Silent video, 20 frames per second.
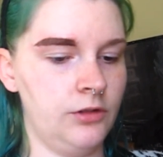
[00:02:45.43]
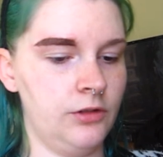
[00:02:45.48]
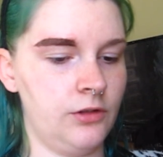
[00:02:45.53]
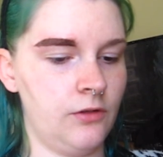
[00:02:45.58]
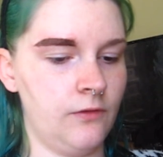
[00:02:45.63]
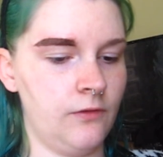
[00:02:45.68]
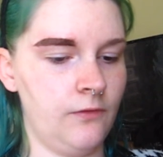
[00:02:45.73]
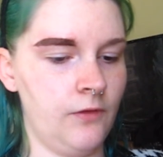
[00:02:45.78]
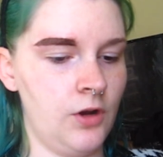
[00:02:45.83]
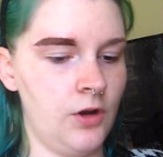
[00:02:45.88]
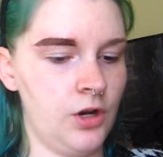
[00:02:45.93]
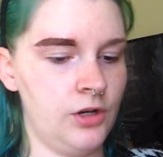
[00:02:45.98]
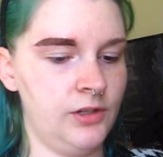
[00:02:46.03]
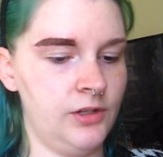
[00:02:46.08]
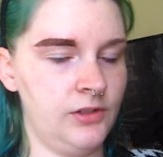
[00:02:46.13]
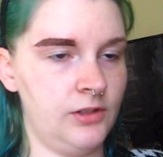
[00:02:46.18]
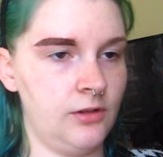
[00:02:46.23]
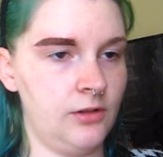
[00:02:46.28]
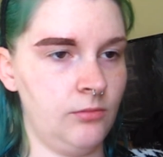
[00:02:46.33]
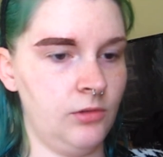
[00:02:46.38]
So
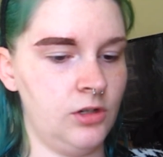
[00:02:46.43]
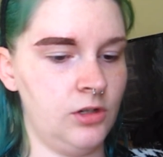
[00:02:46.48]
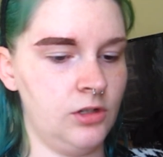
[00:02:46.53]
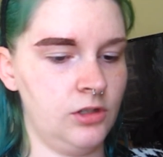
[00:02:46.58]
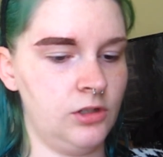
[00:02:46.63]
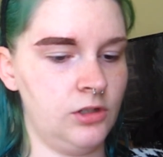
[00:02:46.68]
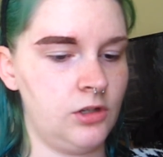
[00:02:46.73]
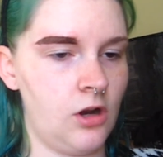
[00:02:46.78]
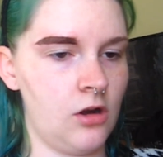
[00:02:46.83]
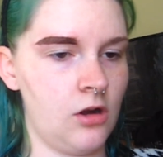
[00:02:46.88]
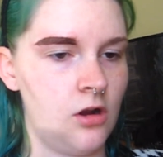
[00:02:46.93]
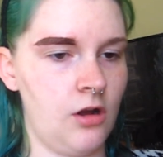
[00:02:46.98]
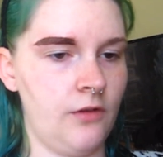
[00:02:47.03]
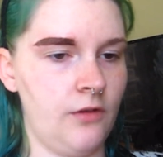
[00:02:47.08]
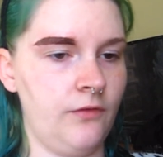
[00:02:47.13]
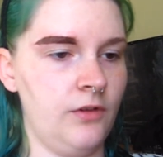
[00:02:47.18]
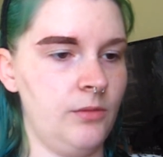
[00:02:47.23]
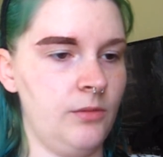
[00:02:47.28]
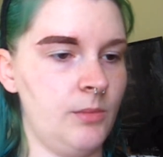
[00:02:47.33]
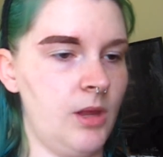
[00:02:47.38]
first I'm going to start
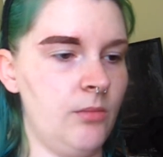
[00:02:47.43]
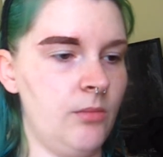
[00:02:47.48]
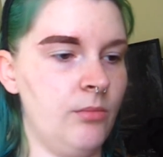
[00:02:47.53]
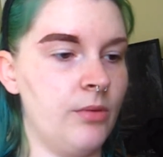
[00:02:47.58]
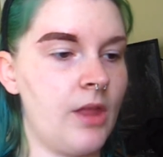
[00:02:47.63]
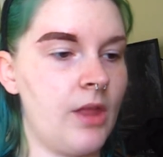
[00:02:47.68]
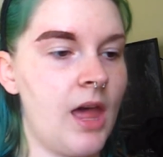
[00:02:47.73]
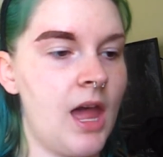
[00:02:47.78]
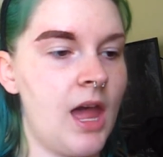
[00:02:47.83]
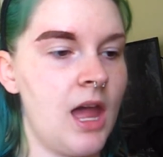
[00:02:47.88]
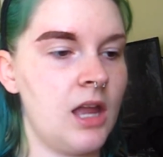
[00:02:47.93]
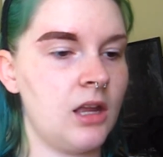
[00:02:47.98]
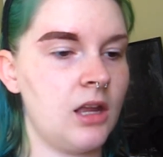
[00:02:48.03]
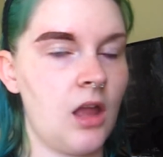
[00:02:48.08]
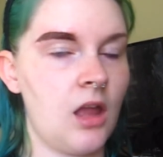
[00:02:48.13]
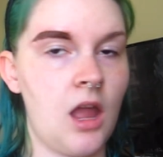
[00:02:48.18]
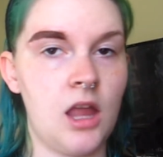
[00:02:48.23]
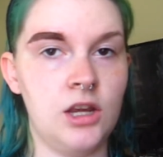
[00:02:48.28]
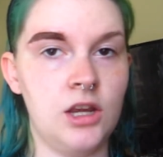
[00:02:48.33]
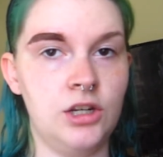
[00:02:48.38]
off with my black
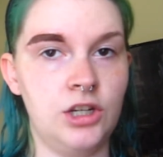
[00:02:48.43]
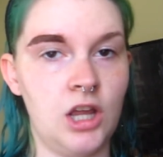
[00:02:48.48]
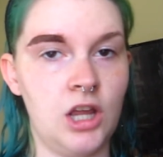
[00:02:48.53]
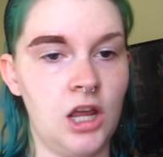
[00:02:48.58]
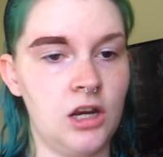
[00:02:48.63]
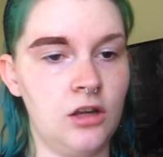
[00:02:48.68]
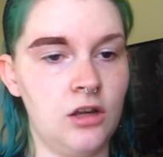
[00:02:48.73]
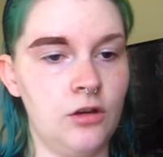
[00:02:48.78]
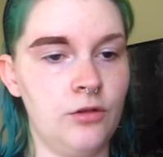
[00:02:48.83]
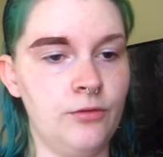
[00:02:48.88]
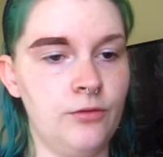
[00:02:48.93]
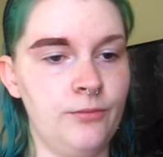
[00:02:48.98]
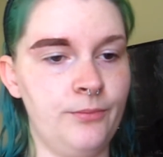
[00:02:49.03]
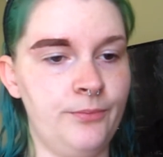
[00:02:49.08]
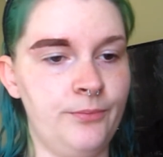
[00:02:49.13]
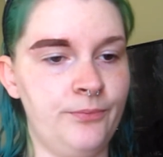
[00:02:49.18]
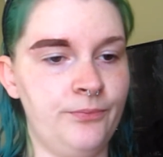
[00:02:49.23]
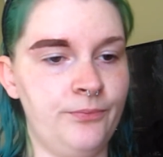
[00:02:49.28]
eyeshadow